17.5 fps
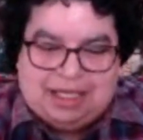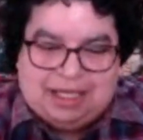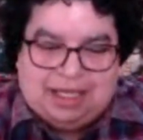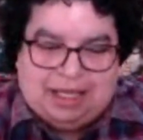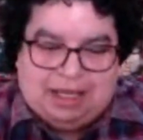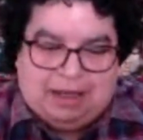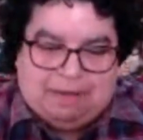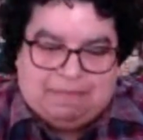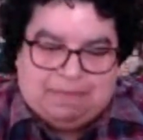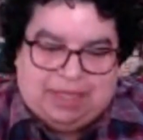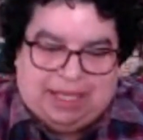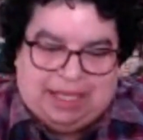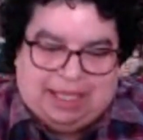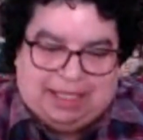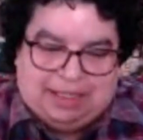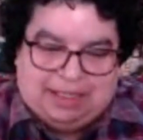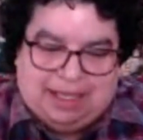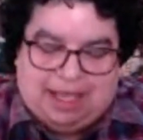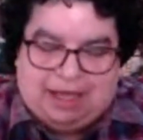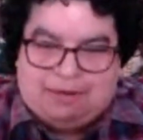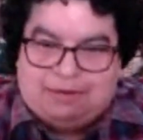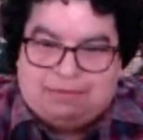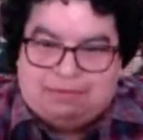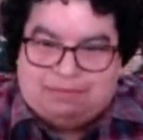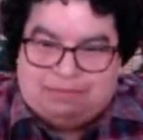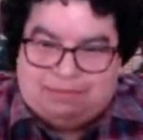And
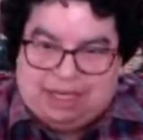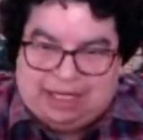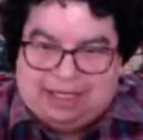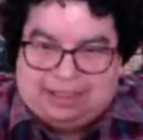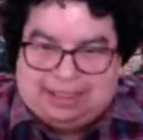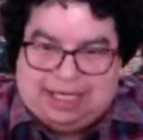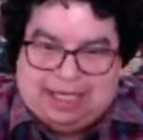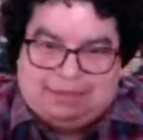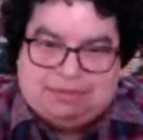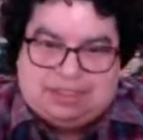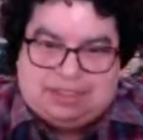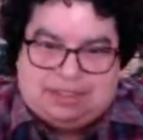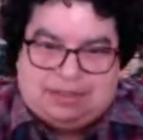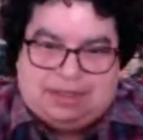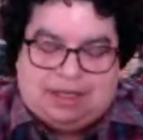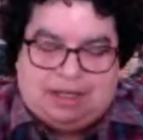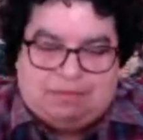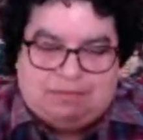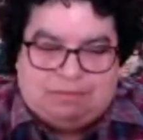how many times